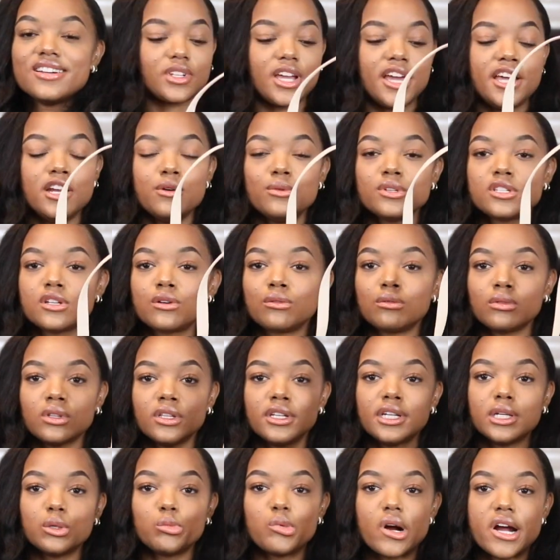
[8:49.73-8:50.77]
And it was a
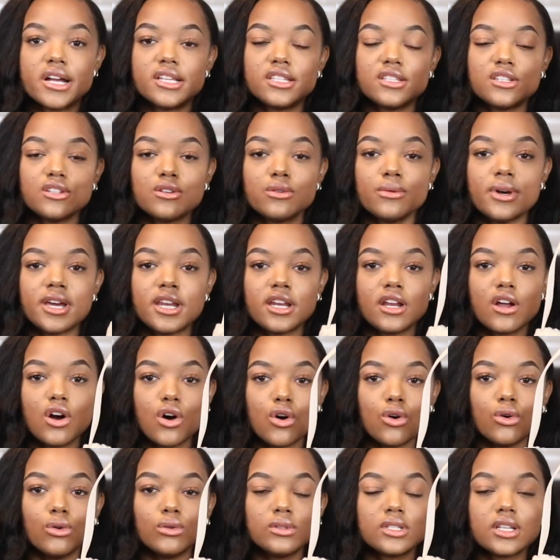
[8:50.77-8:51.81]
really good price too, and it
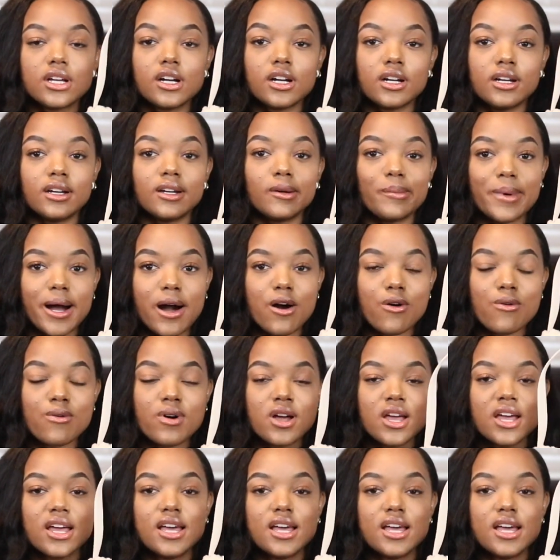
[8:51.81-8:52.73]
holds a good amount.